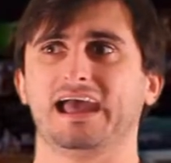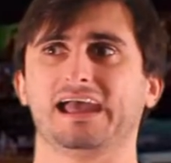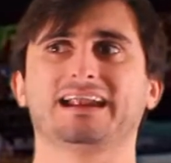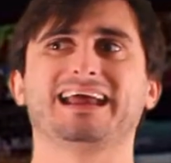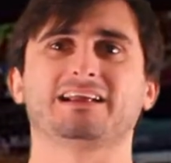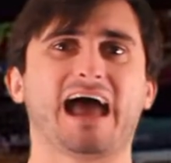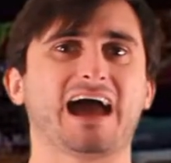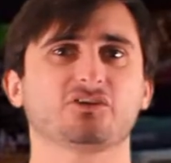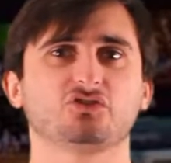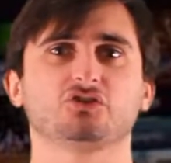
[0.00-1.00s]
And it
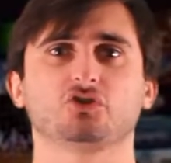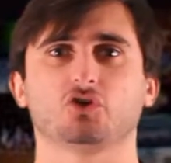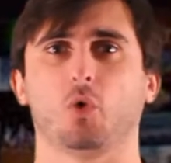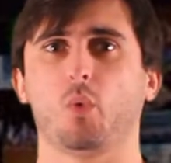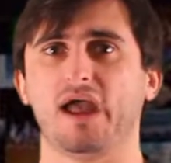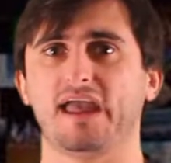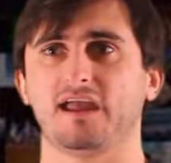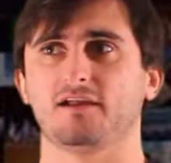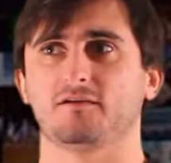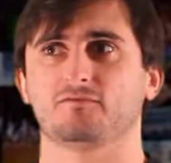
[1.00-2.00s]
actually took
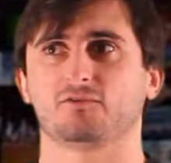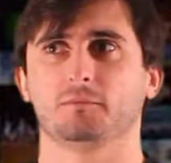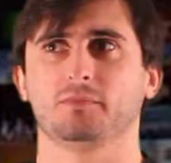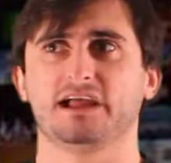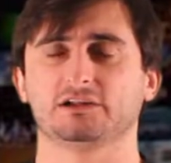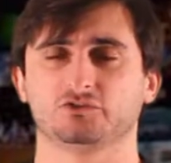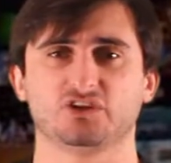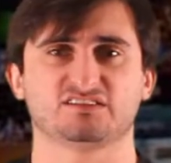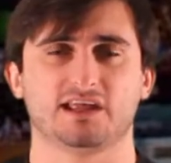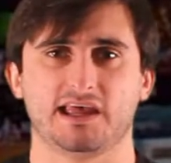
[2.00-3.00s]
away from like
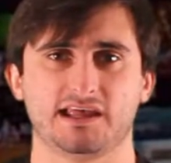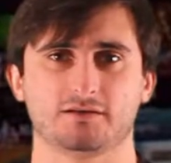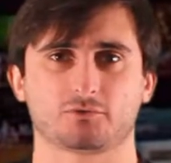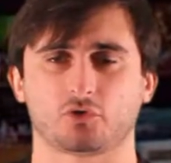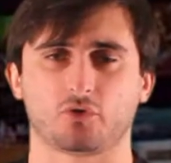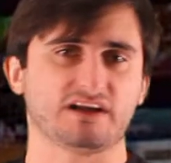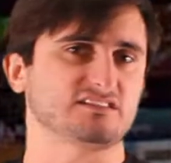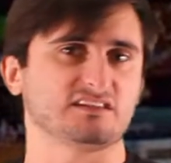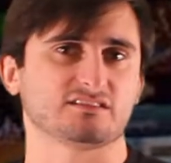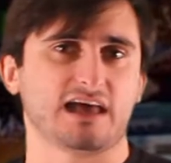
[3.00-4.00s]
just a
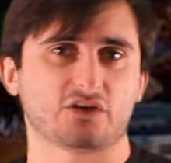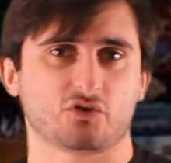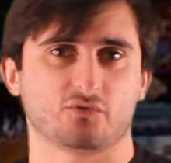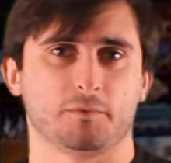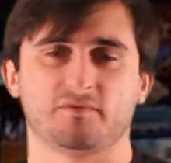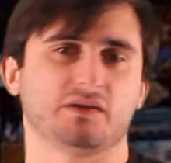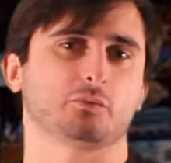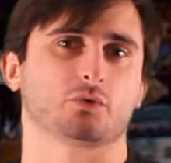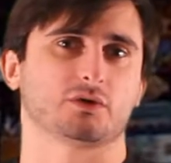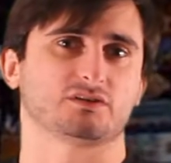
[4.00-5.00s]
crazy slasher film if they
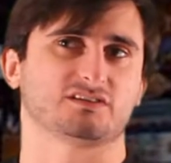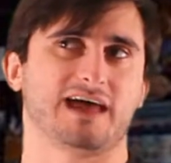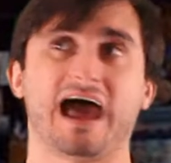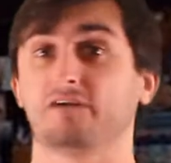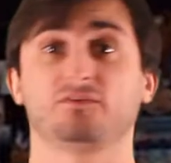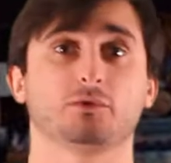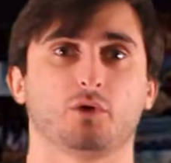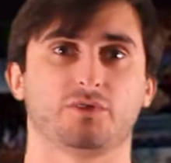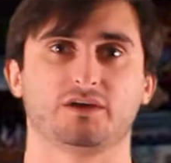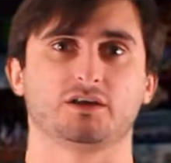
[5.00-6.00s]
were to have fun with it.